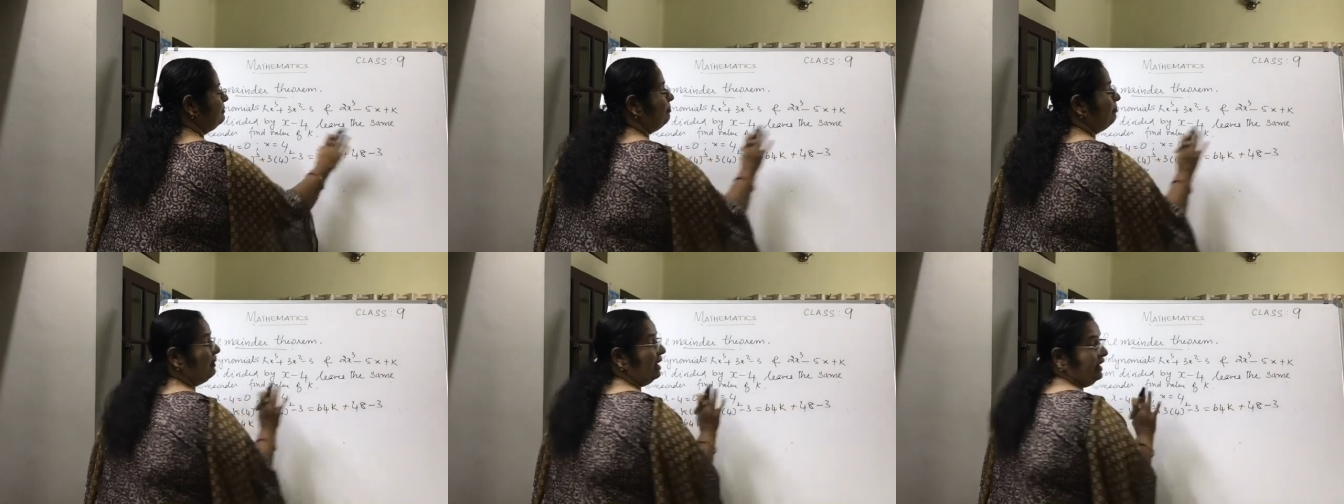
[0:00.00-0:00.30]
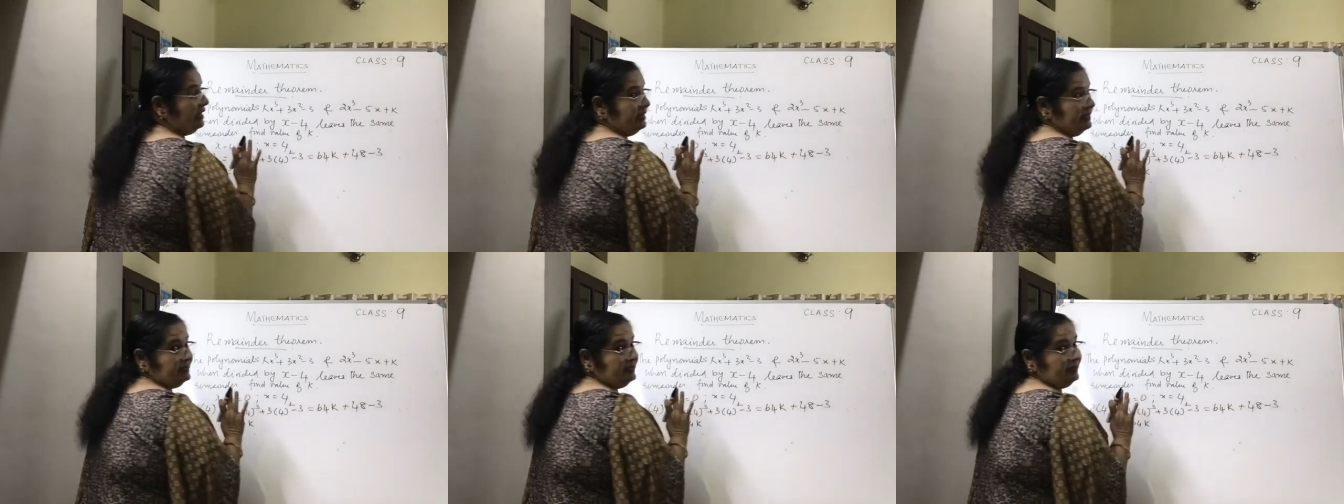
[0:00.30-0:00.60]

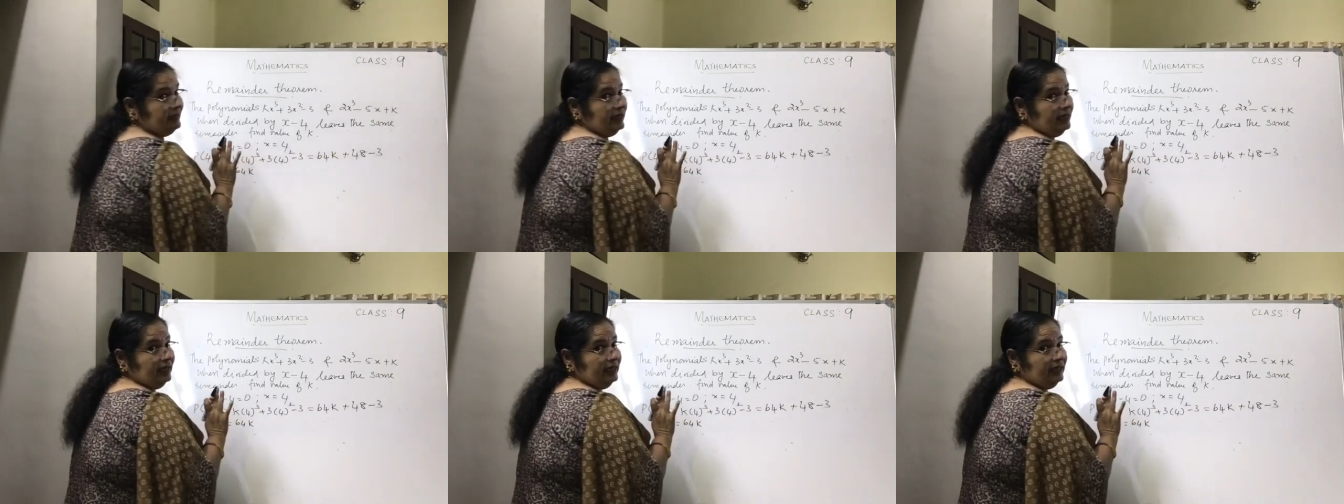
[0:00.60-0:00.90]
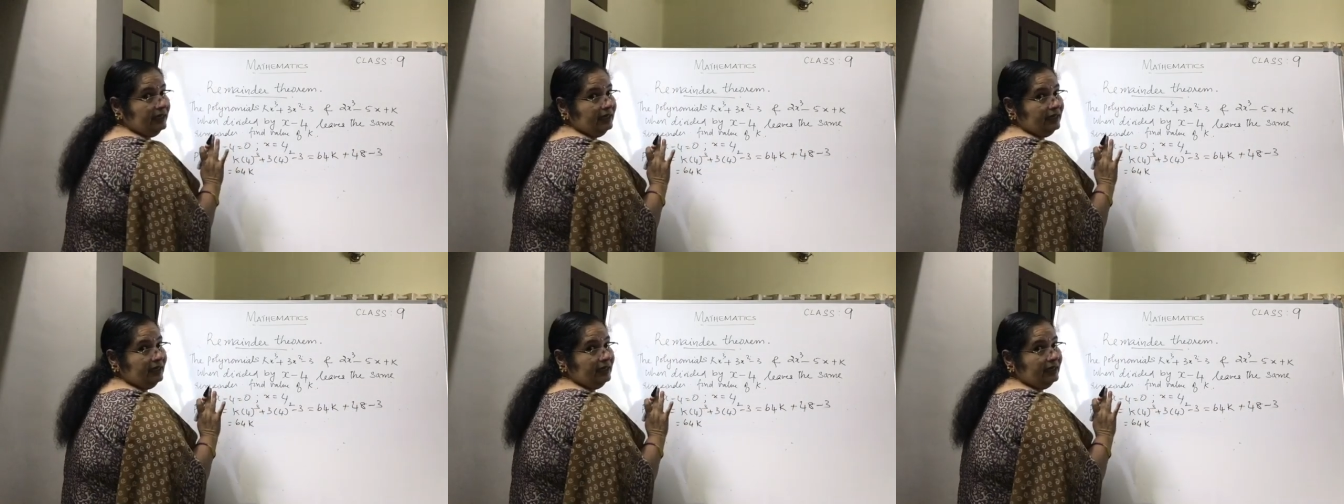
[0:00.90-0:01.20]
minus 3.
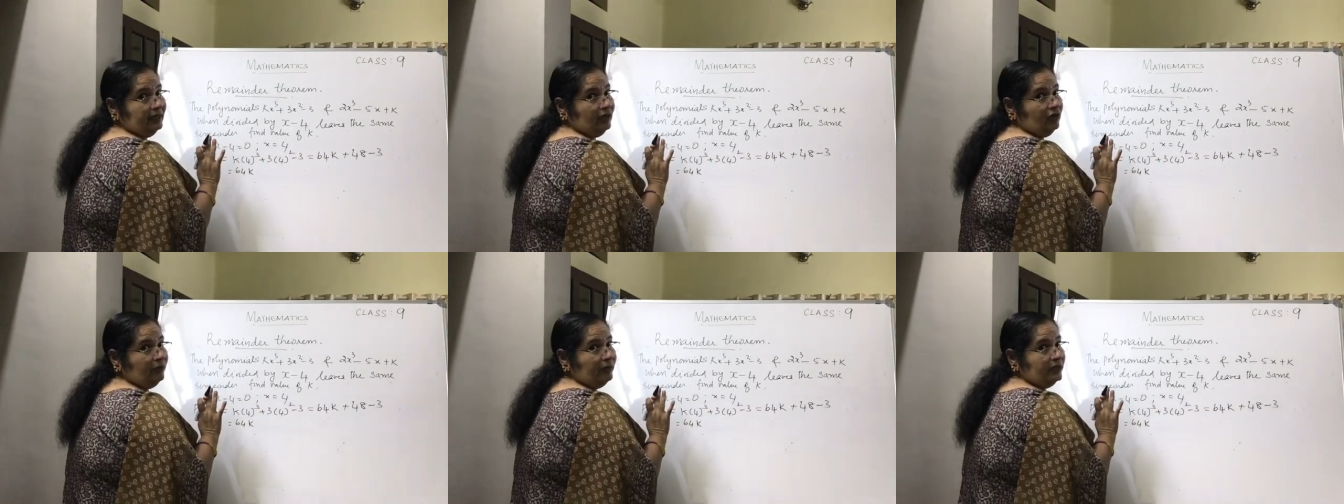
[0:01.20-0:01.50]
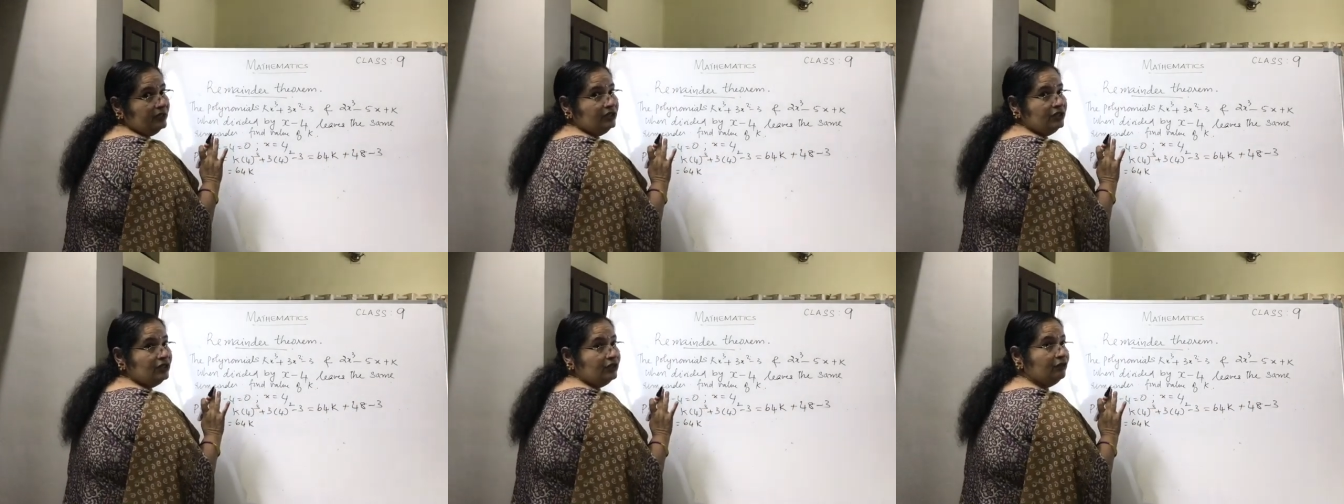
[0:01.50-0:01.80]
How
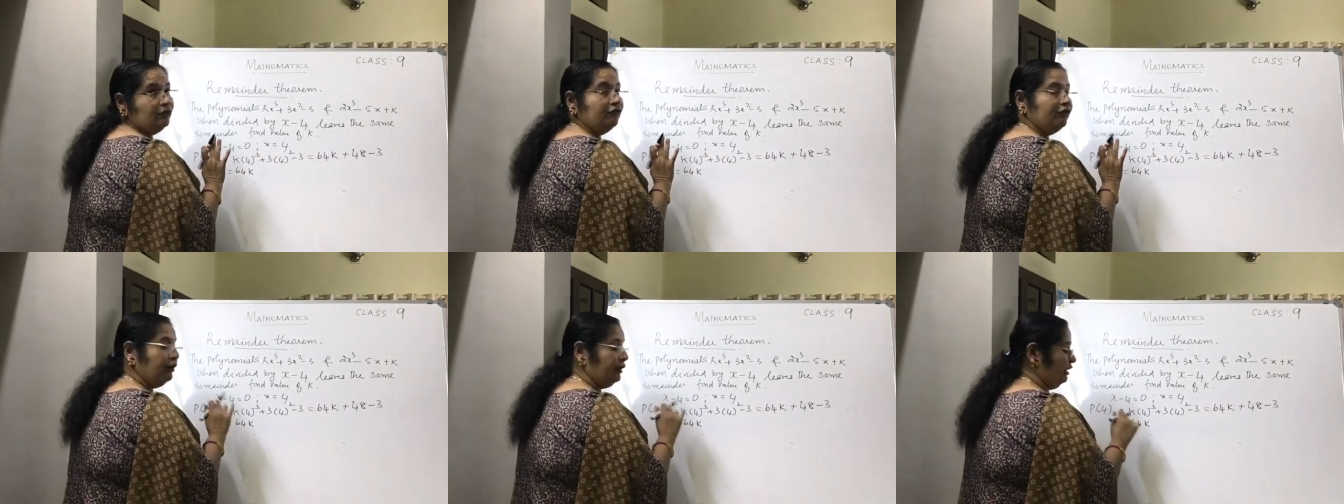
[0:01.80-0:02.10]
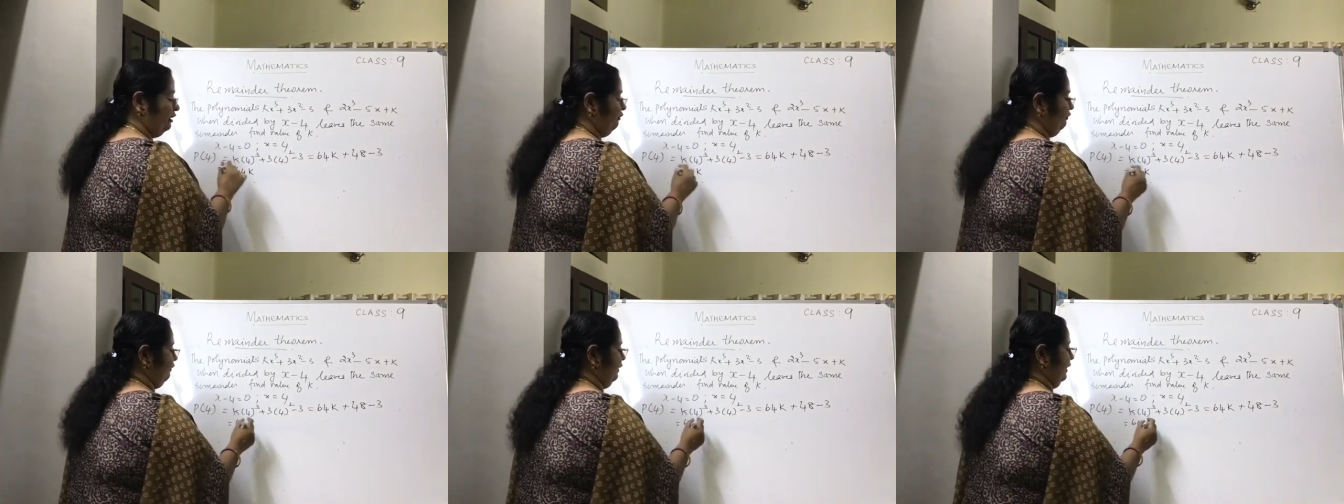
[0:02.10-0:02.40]
much?
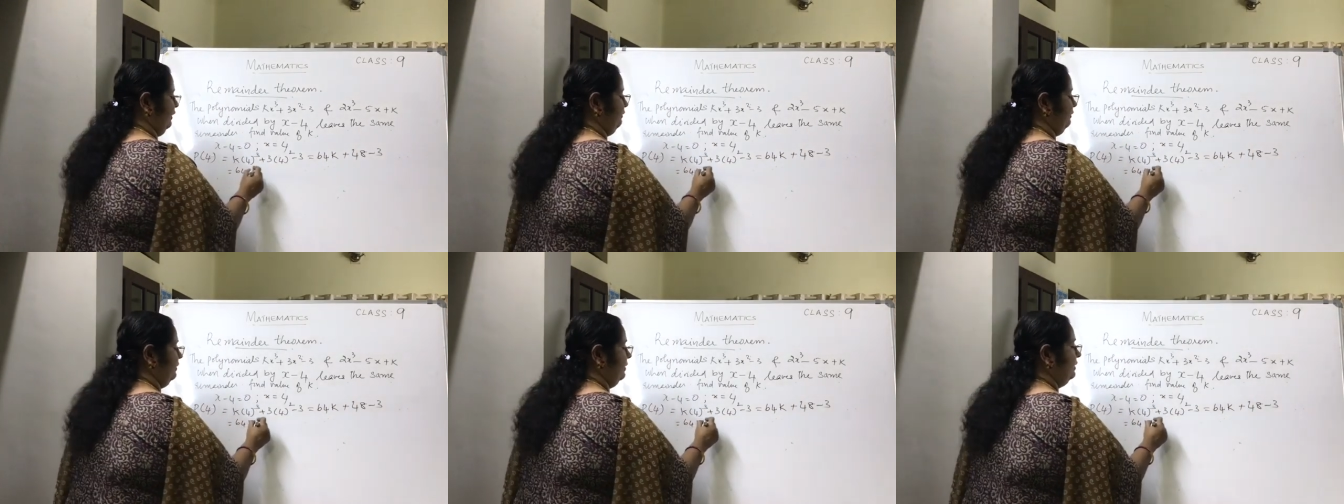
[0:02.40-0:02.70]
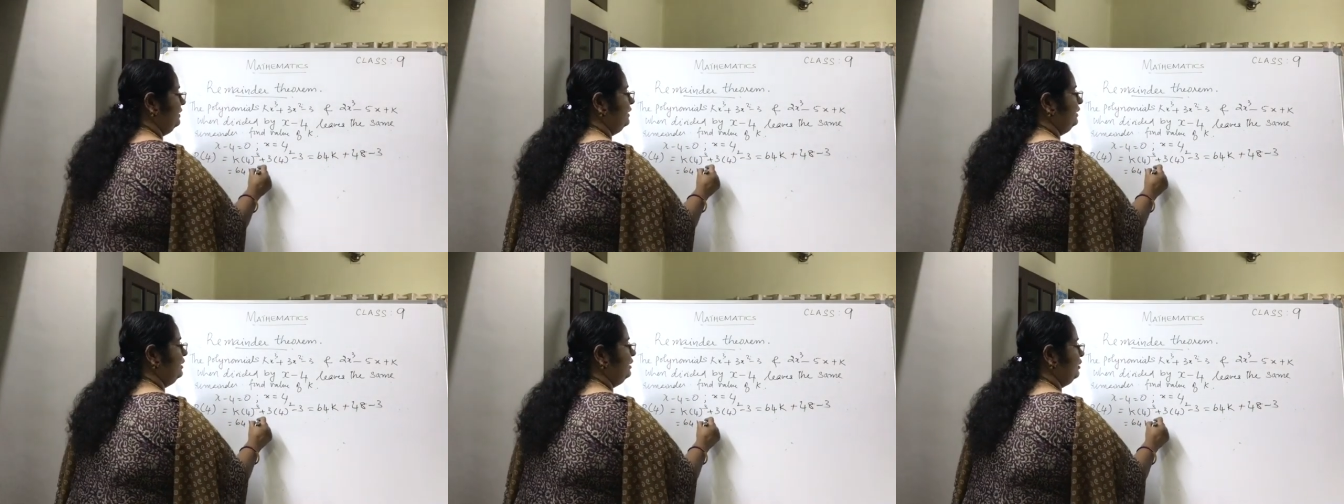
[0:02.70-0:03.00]
45.
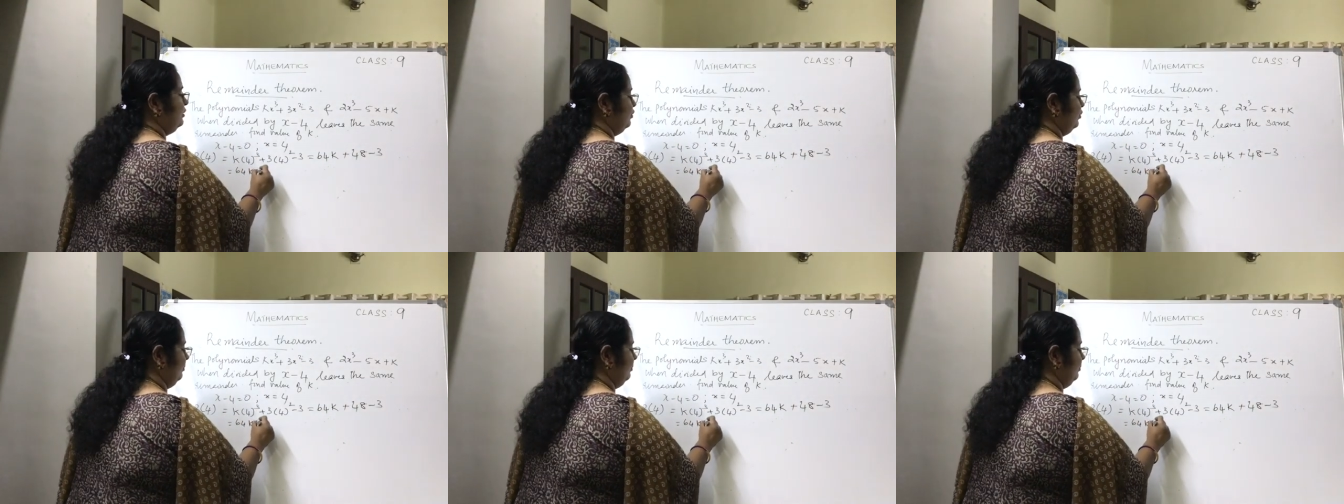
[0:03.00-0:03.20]
So